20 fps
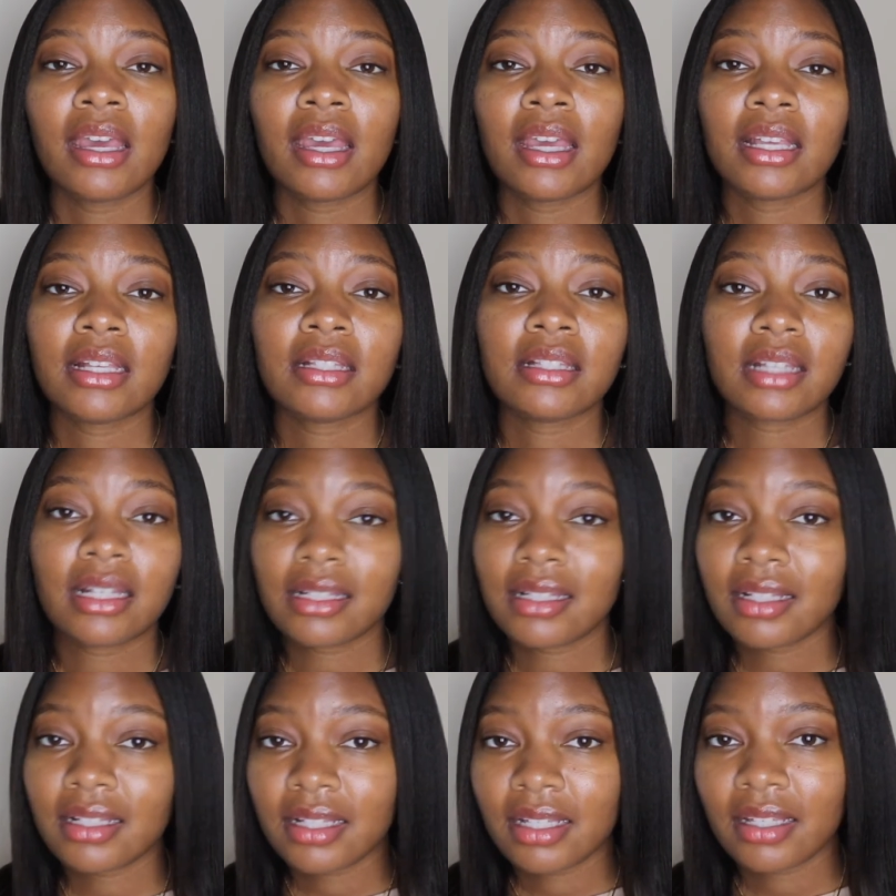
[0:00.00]
is
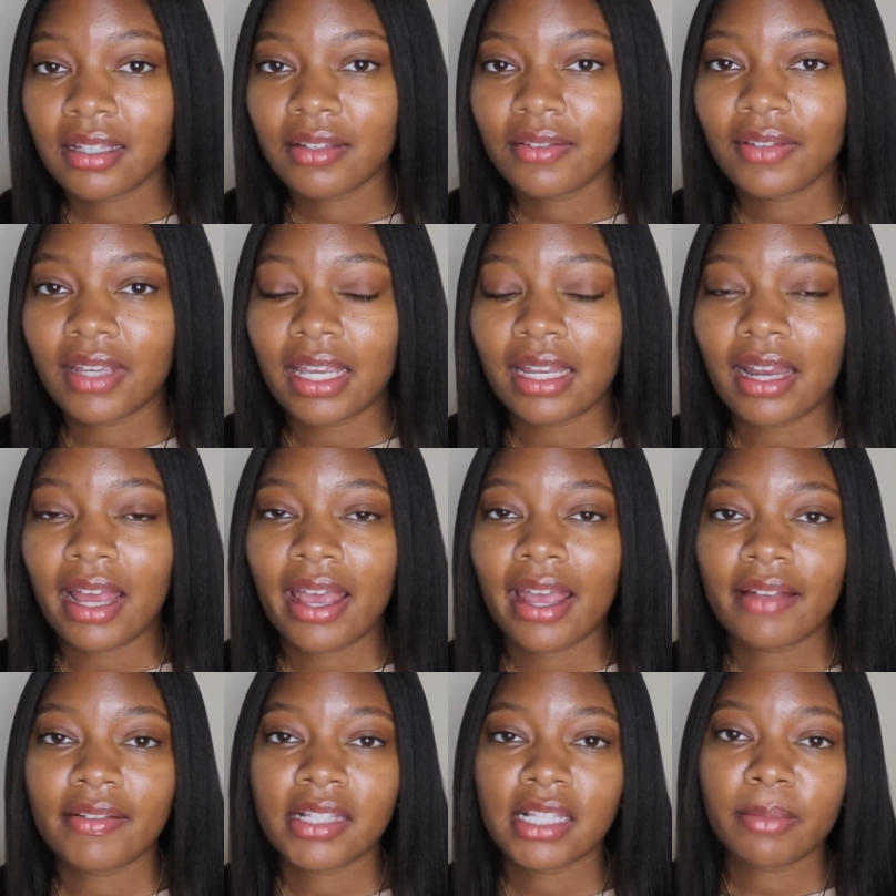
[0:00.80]
sensitive and I
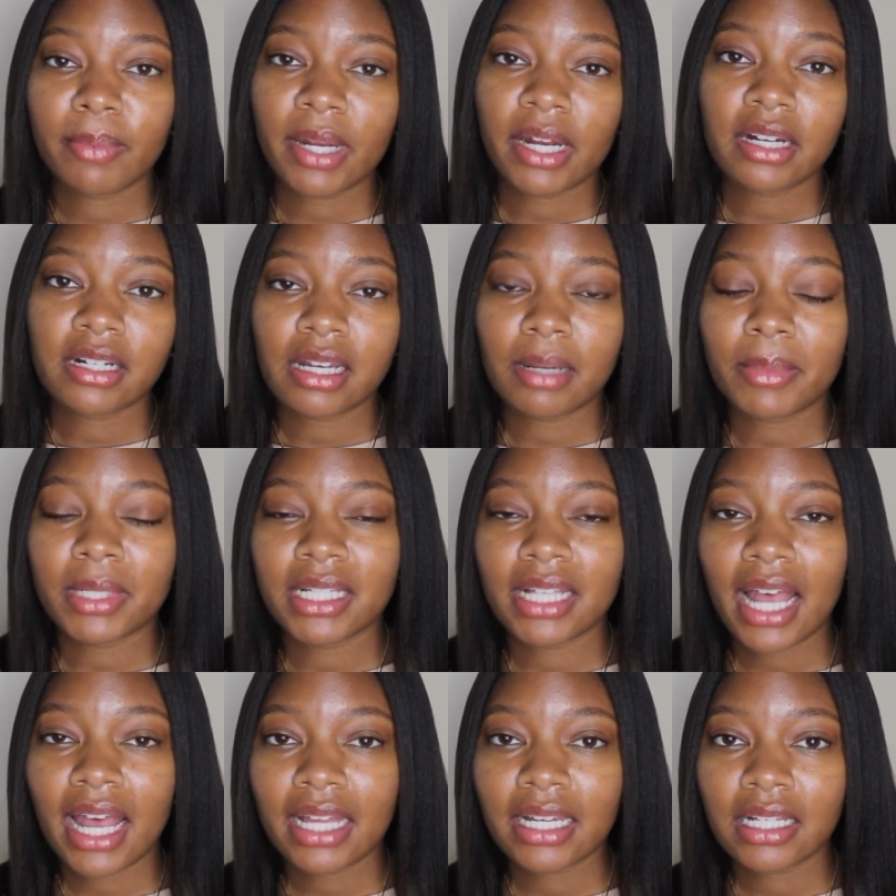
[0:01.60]
have seborrheic
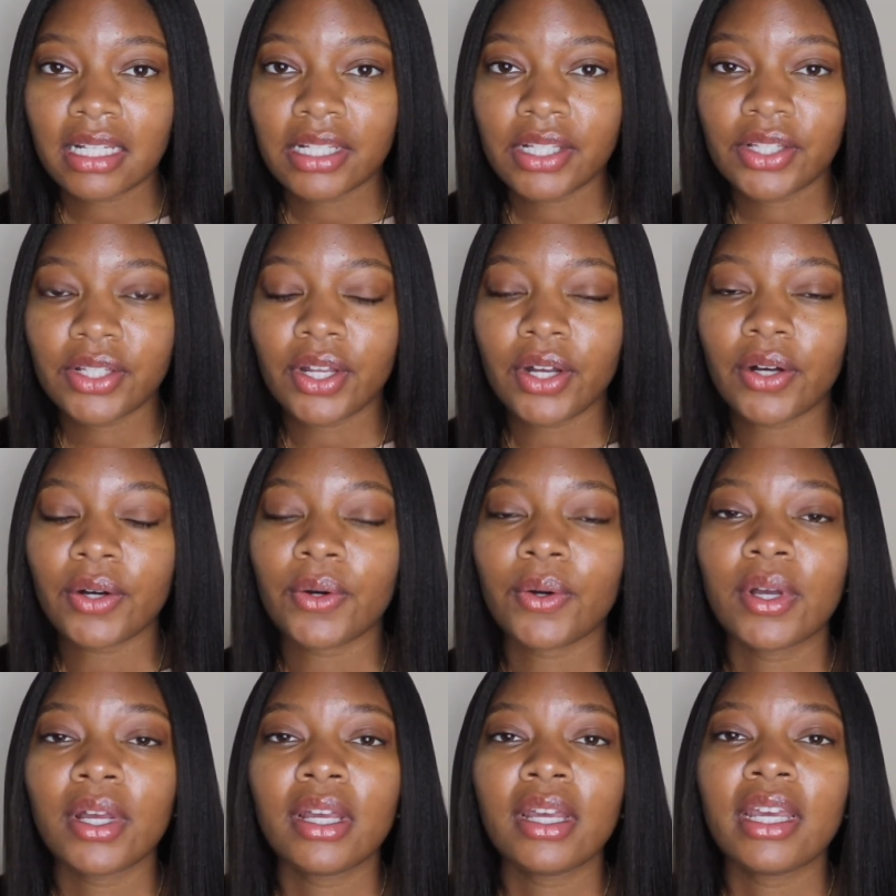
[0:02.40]
dermatitis
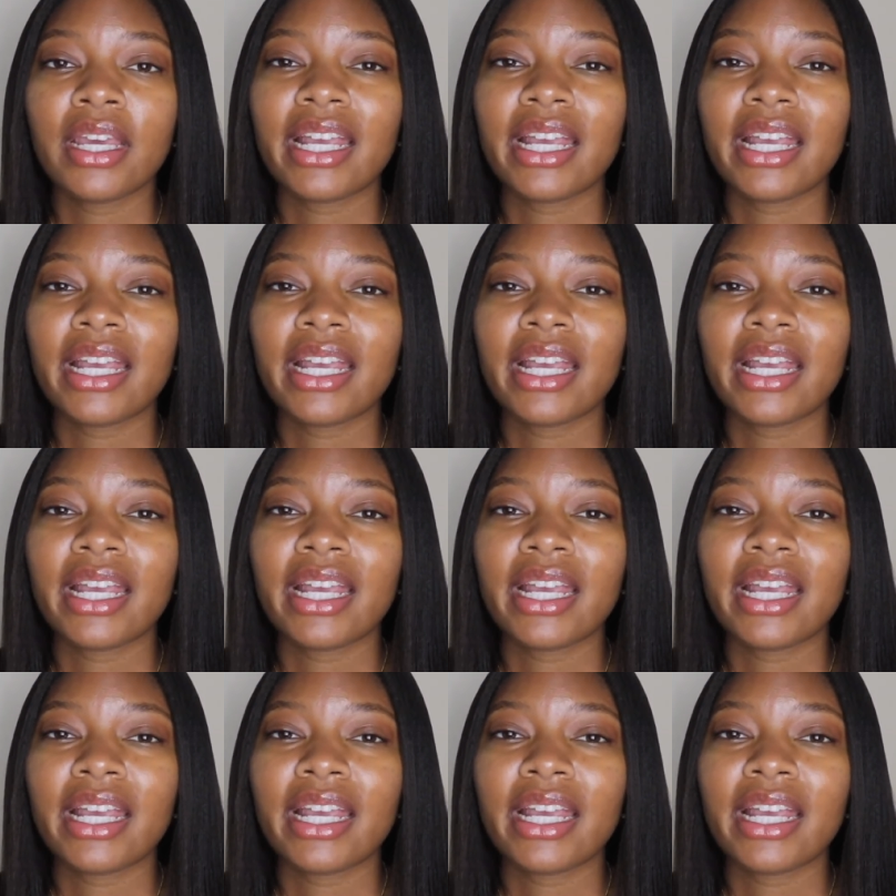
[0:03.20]
so